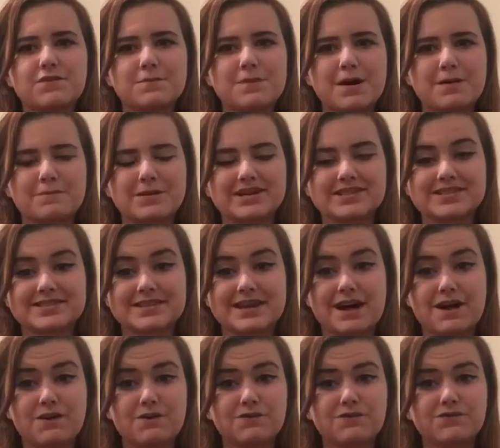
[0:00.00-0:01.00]
about
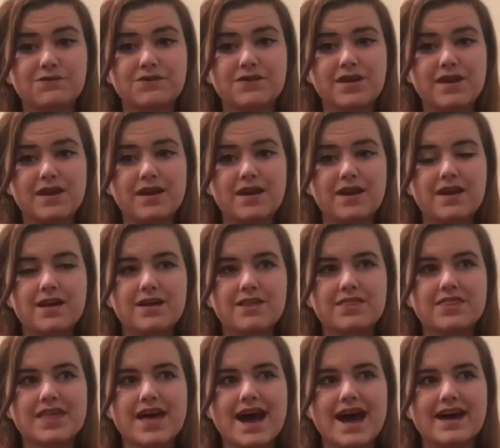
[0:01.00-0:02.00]
myself
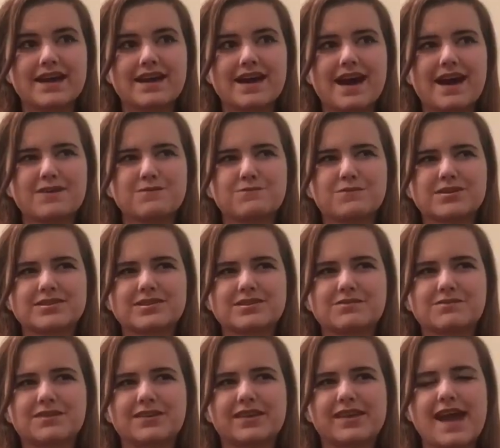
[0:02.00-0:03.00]
that I
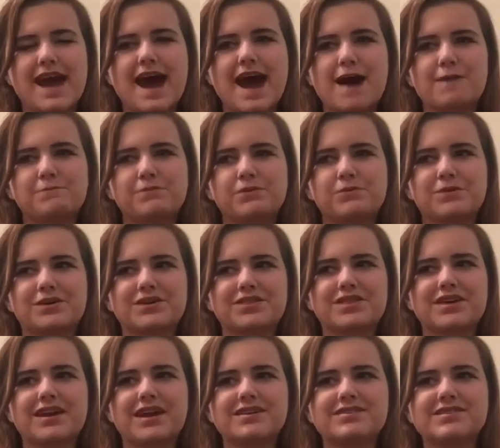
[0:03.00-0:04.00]
wasn't really happy with,
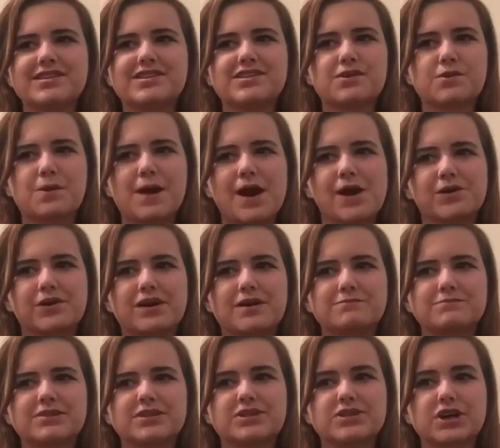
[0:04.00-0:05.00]
and I didn't know how to
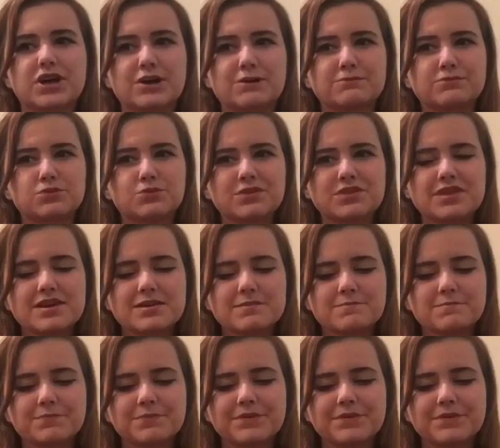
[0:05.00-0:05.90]
come to terms with it.